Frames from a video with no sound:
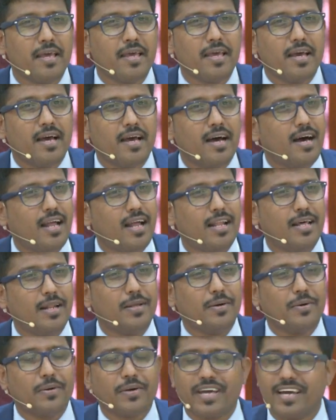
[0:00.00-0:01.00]

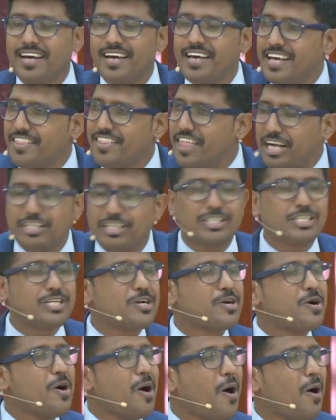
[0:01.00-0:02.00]
Hallelujah. That is the
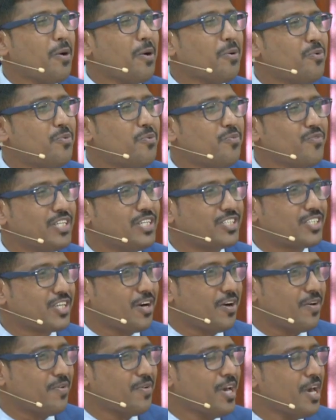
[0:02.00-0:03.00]
God whom we
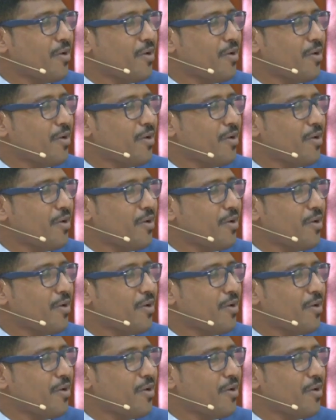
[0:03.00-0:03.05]
serve.